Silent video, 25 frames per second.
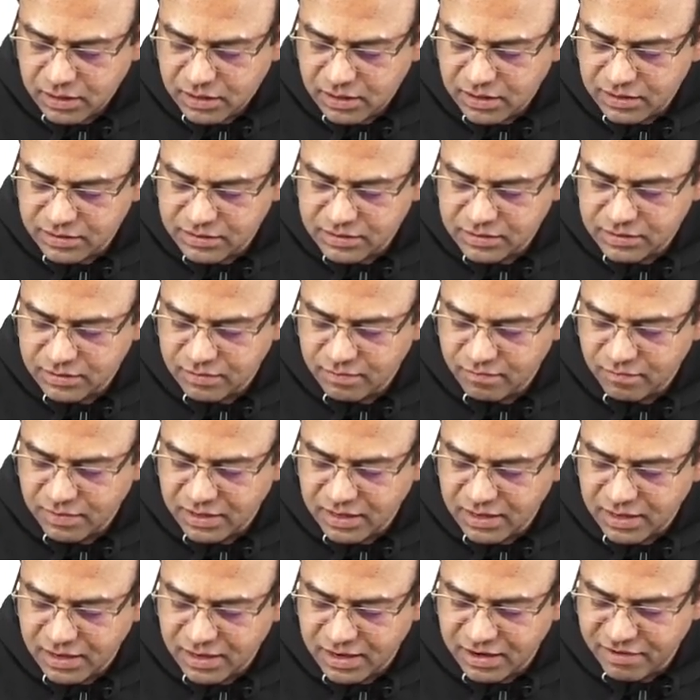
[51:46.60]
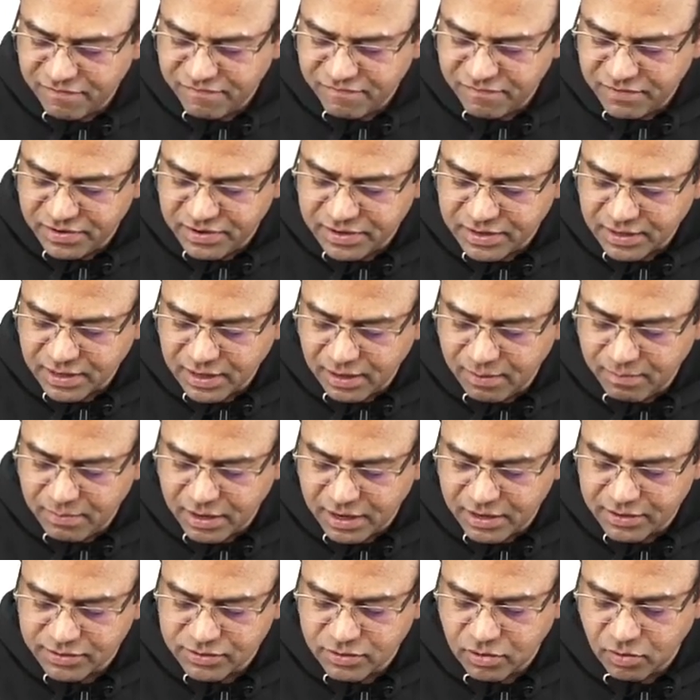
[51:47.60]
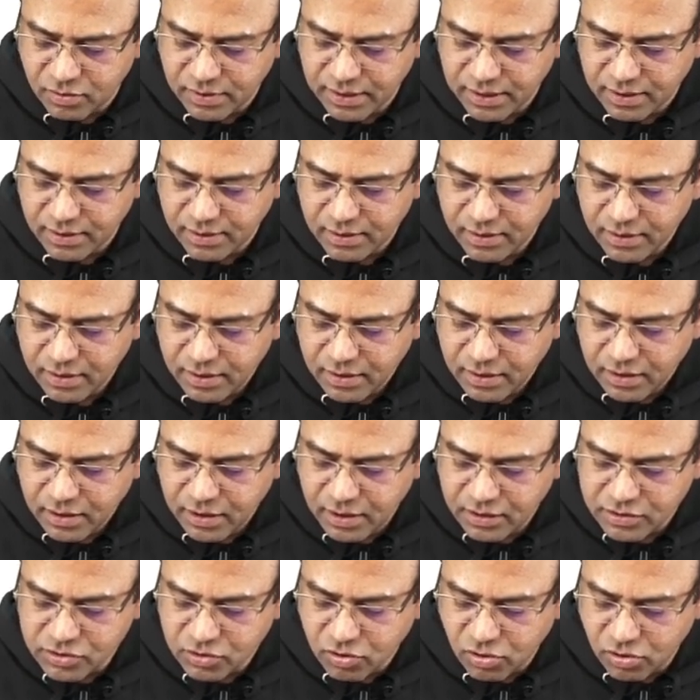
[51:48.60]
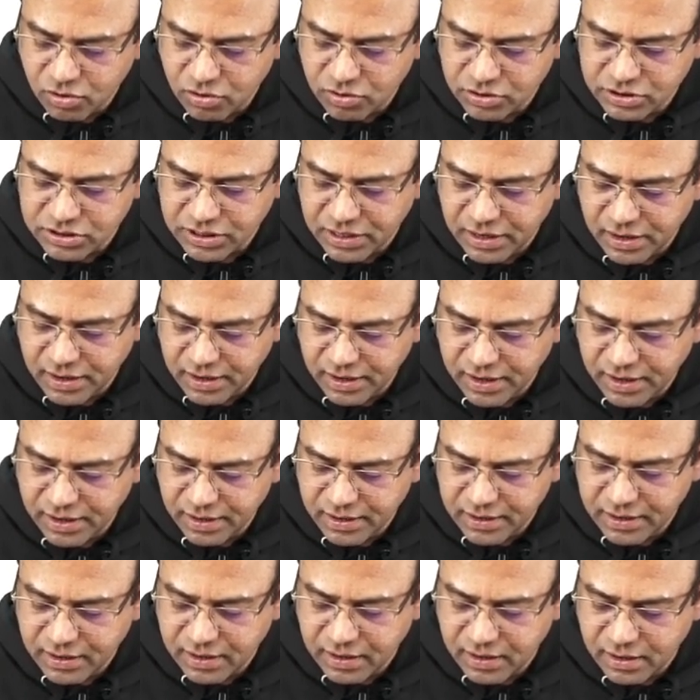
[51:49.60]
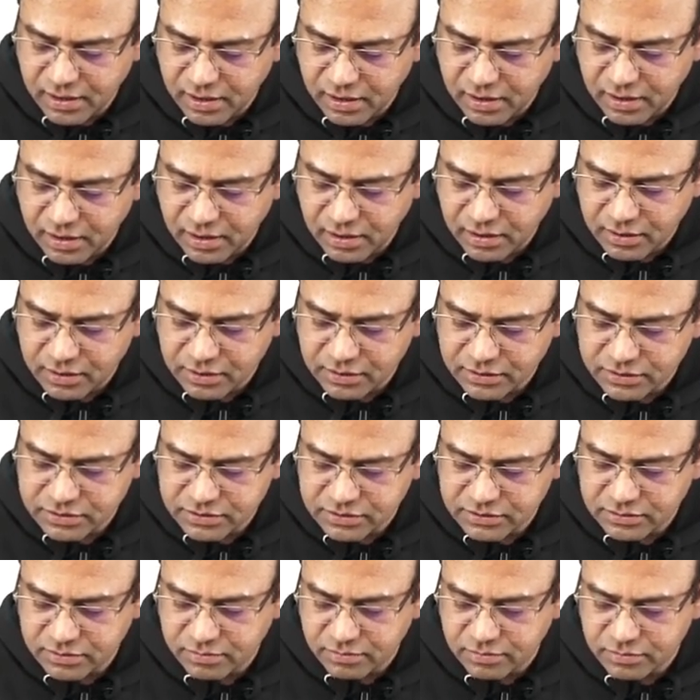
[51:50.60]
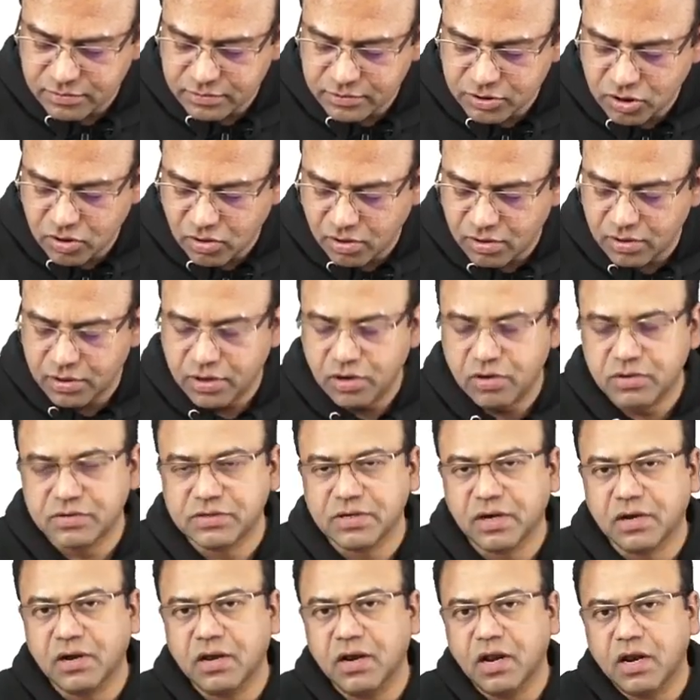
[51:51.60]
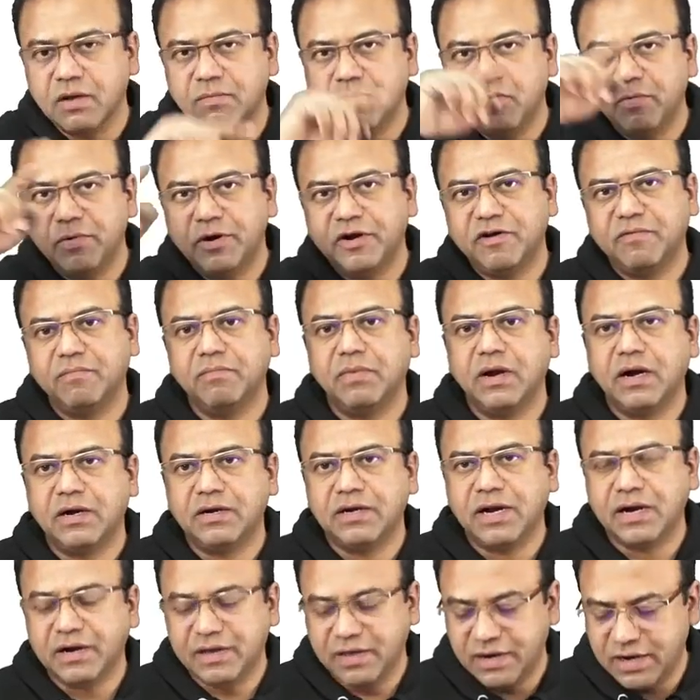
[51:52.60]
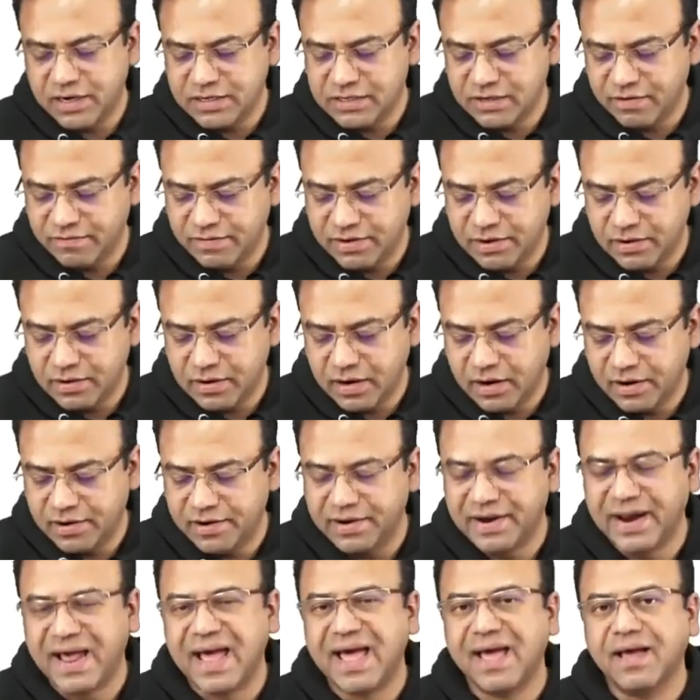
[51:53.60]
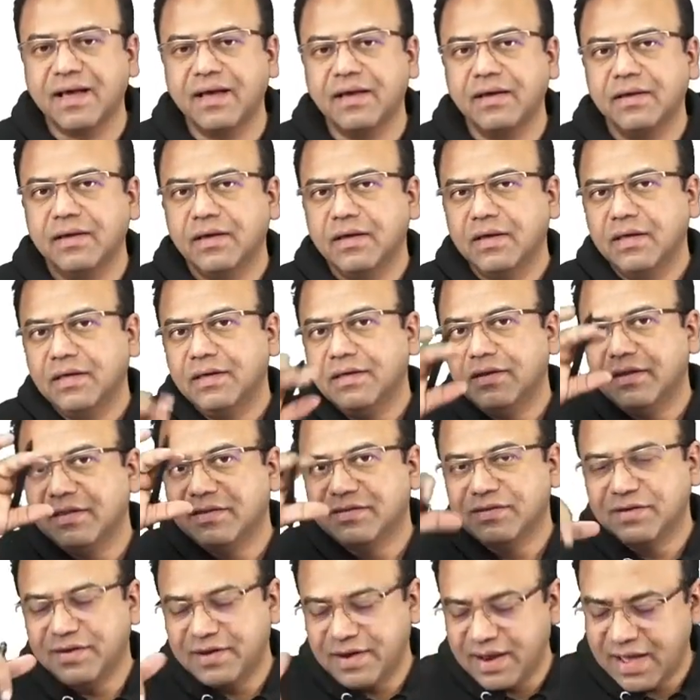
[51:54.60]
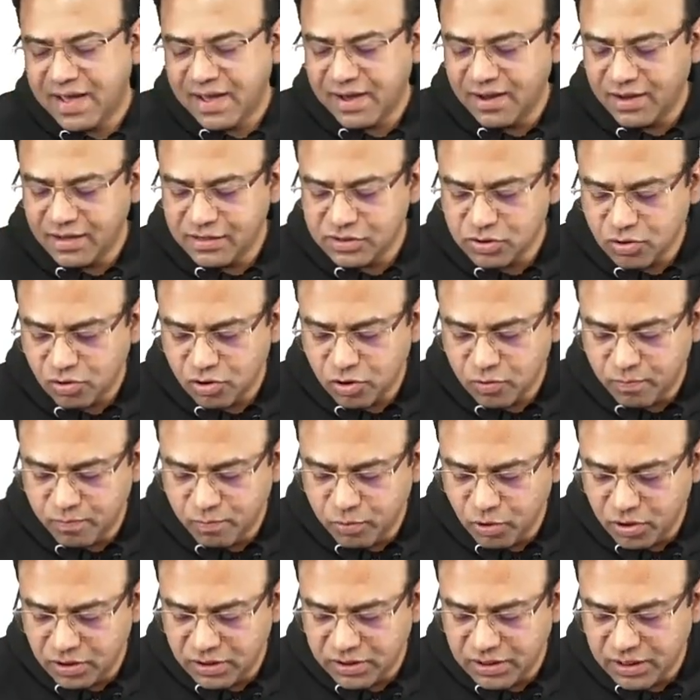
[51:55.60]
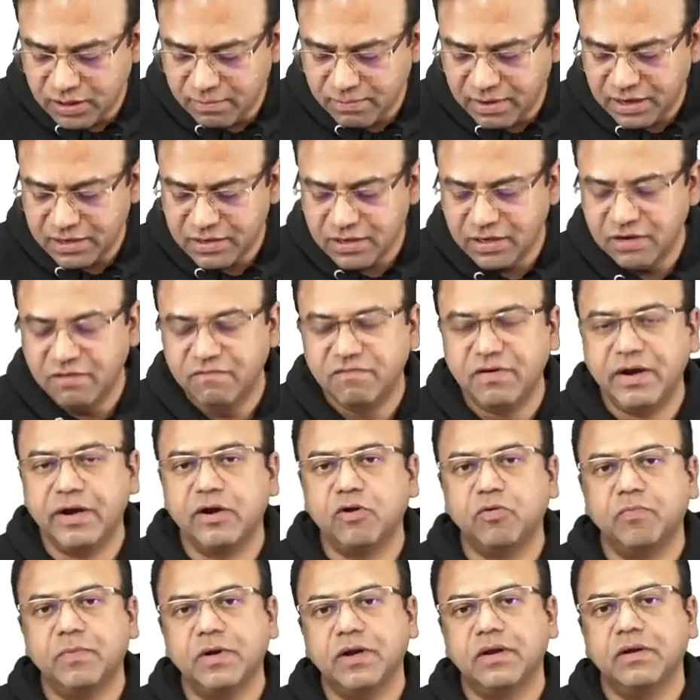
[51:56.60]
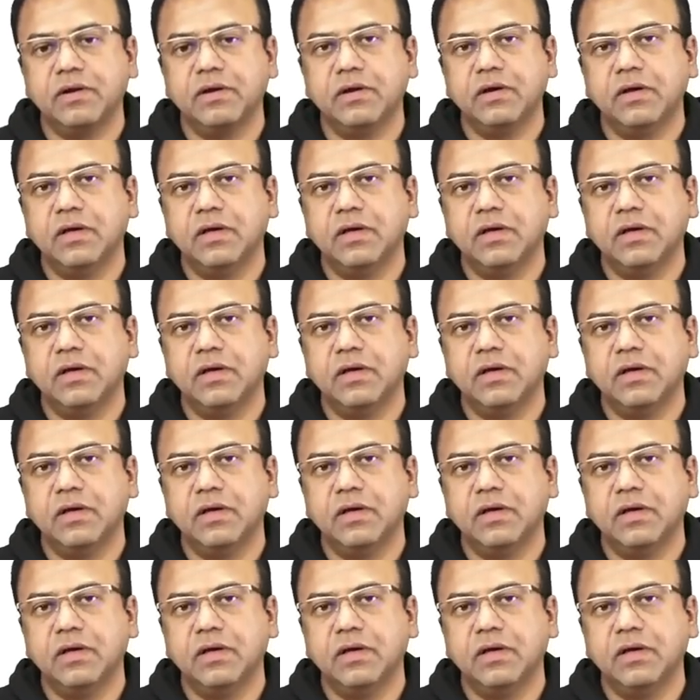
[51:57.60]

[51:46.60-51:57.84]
This when the left ventricular blood is going, it's going to generate a you know circular movement of blood that creates a, a drag. This drag is going to pull the mitral leaflet open.